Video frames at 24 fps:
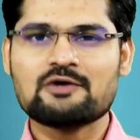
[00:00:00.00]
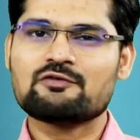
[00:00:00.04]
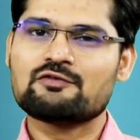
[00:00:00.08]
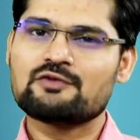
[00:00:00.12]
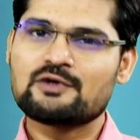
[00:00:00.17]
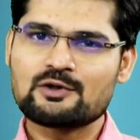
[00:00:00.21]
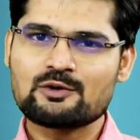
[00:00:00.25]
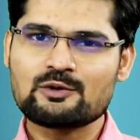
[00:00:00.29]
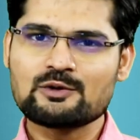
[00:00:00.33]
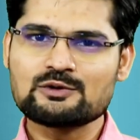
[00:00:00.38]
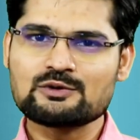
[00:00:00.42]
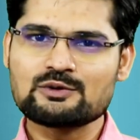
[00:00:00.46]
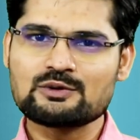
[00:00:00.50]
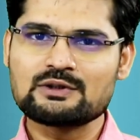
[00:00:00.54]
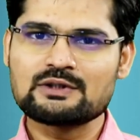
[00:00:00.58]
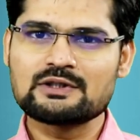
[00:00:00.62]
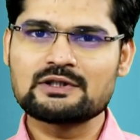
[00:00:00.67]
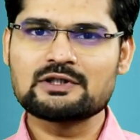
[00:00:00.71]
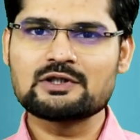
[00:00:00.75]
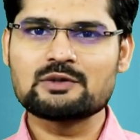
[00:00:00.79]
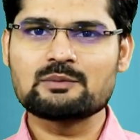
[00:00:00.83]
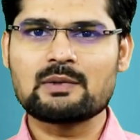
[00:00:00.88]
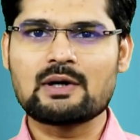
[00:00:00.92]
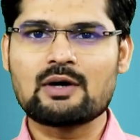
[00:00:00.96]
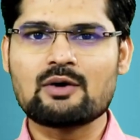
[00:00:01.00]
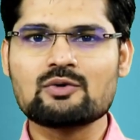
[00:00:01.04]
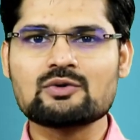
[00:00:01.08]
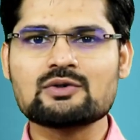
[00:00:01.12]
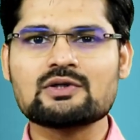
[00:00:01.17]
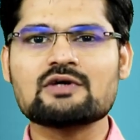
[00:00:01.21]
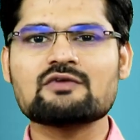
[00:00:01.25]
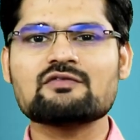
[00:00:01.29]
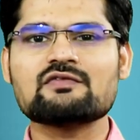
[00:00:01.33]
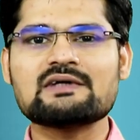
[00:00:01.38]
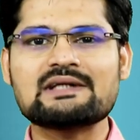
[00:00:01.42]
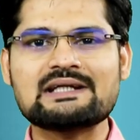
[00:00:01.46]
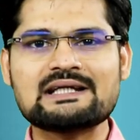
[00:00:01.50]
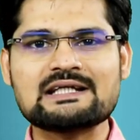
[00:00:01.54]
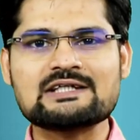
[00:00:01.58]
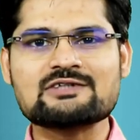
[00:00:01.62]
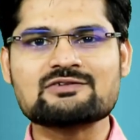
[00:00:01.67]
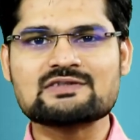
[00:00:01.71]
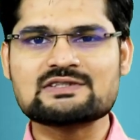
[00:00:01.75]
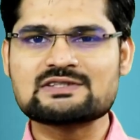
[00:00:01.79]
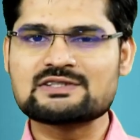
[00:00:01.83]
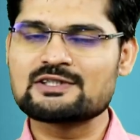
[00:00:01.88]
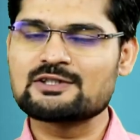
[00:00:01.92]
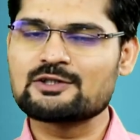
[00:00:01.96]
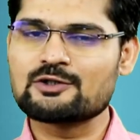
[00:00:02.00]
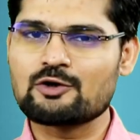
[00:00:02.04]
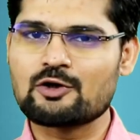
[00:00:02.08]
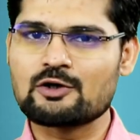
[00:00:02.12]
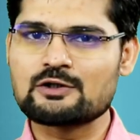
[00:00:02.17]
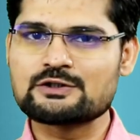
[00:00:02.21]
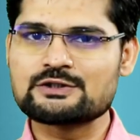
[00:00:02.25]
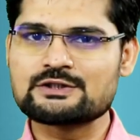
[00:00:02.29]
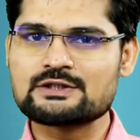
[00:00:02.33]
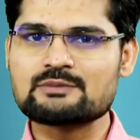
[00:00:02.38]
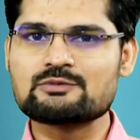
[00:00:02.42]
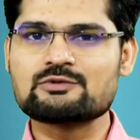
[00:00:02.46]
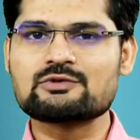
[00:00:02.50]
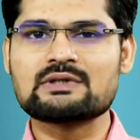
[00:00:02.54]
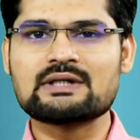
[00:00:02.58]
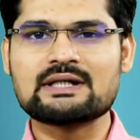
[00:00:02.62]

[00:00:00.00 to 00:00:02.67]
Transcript: we're going to learn about a very interesting concept